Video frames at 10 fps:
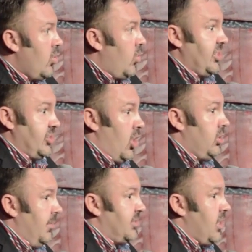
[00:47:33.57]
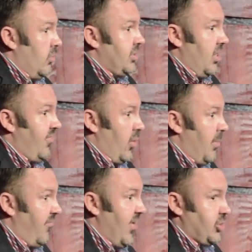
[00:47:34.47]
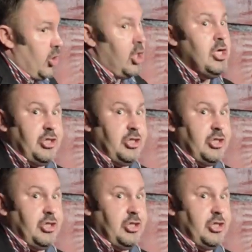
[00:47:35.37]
which is all lips, no tongue, very professional,